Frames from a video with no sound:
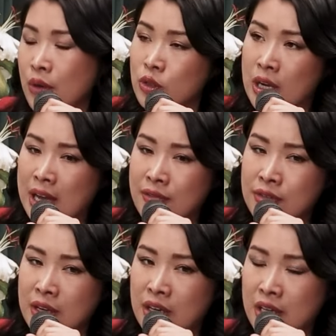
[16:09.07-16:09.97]
And also, I have
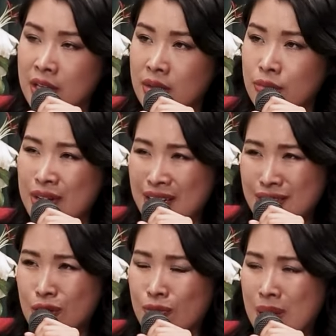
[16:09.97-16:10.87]
the early
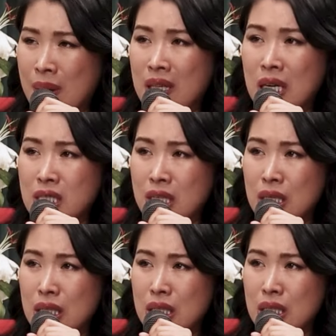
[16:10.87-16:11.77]
release of my podcast on there.